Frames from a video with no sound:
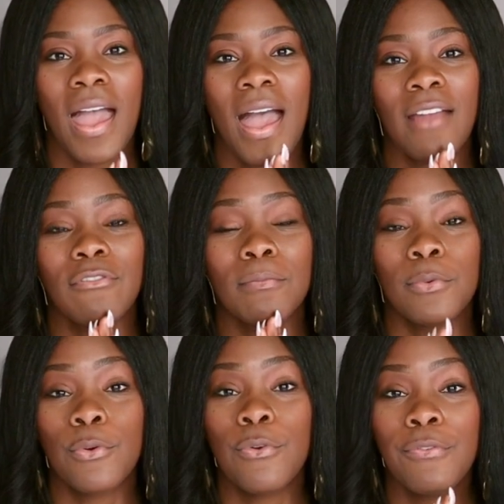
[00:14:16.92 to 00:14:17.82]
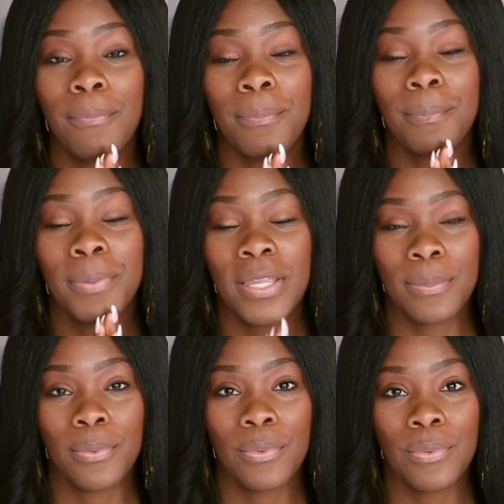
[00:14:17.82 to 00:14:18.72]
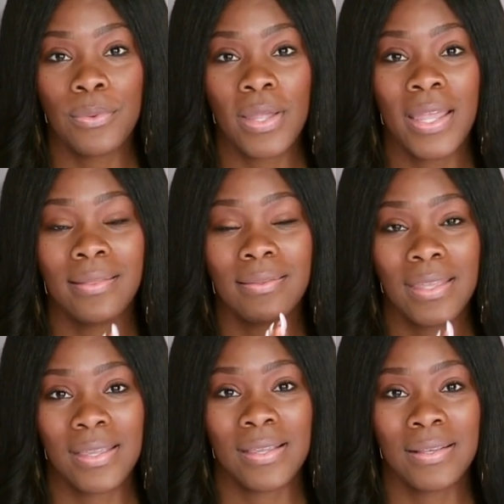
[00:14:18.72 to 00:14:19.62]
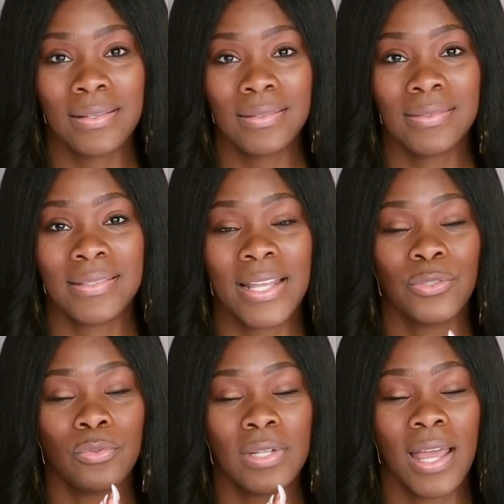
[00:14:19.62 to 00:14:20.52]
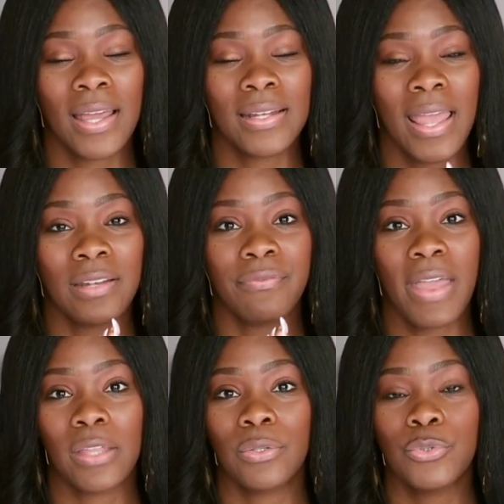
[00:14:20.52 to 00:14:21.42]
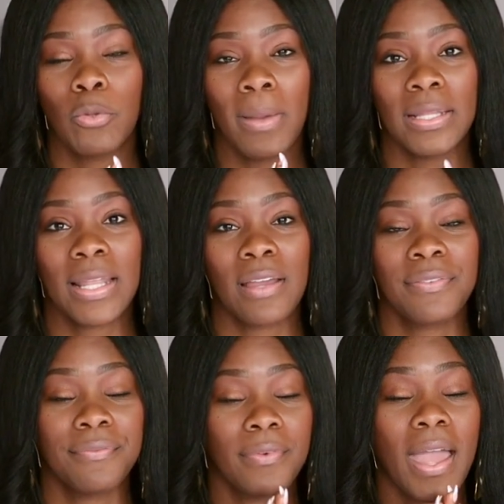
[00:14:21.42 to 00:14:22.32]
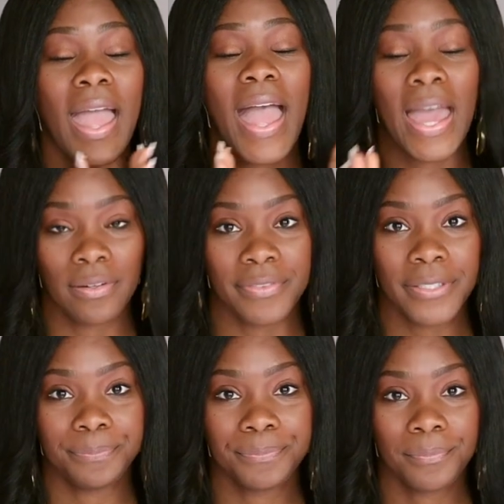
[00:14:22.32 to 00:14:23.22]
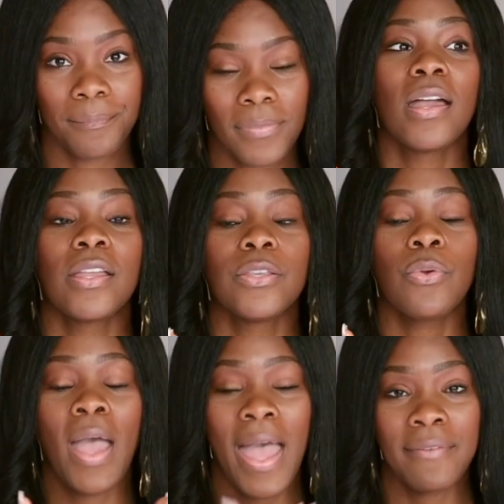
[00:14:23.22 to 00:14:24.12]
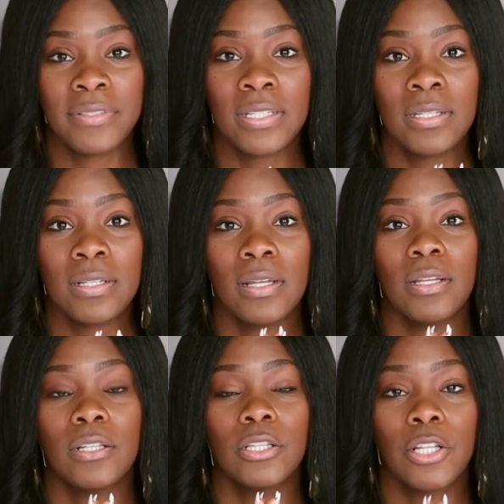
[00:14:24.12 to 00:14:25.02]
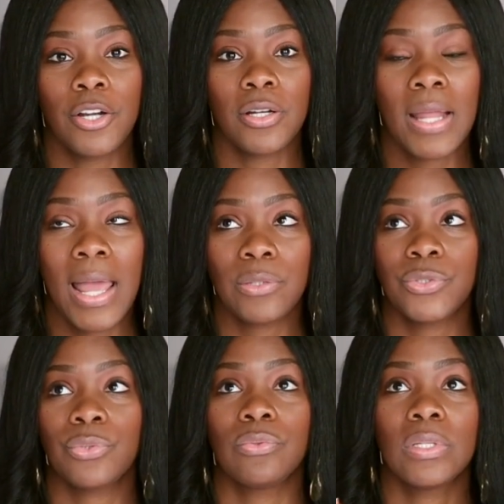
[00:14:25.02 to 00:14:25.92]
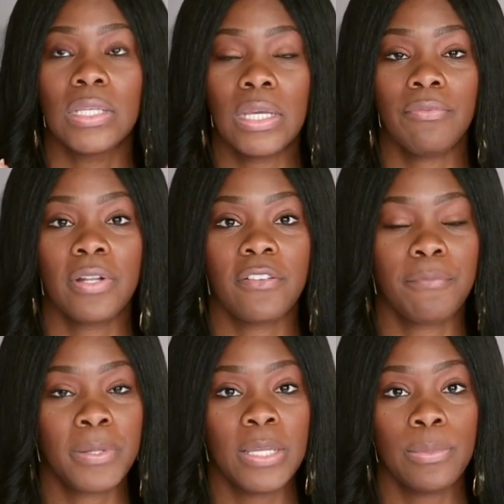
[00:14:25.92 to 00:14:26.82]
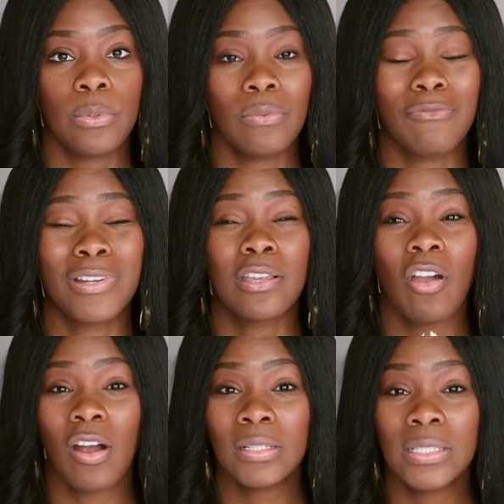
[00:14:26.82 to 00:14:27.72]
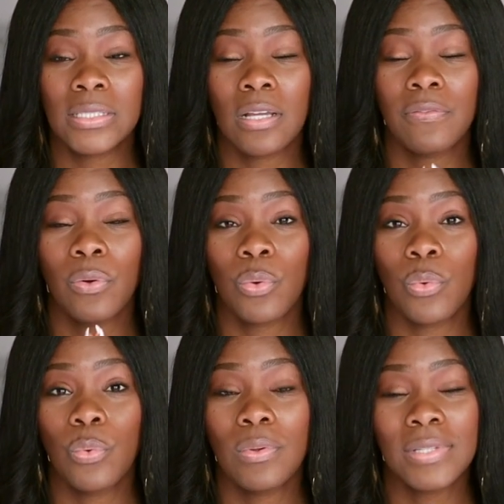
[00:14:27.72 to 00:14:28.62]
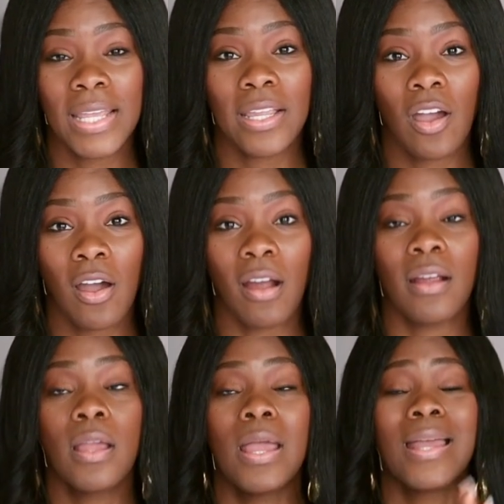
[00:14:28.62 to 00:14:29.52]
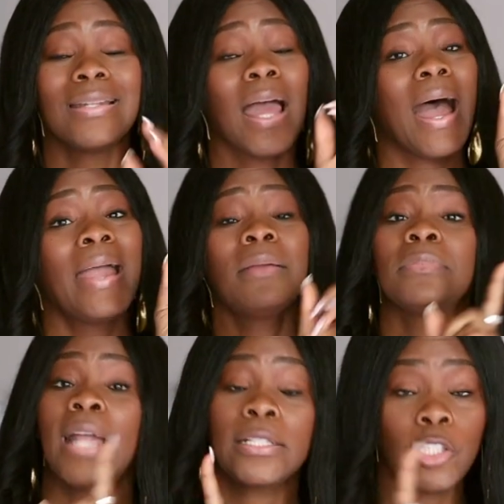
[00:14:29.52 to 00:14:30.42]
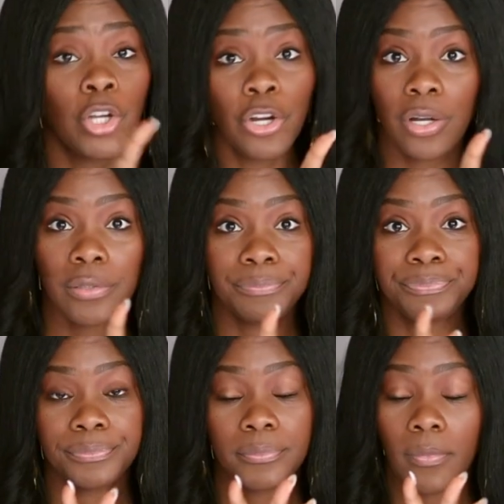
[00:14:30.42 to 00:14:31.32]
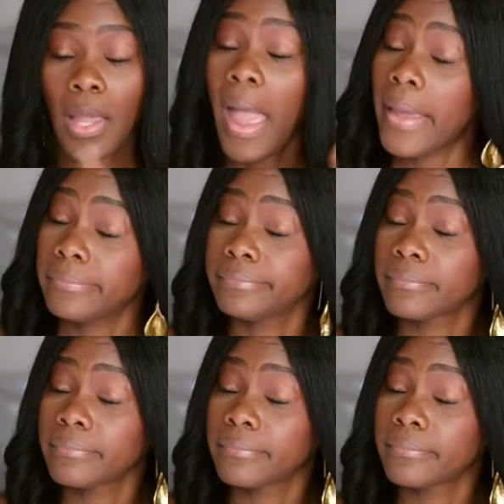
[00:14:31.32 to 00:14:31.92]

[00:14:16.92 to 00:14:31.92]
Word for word: I remove people and things that do not add value to my life out of it. You have to learn how to get rid of people regardless of who they are. Now, I am not the girl, okay?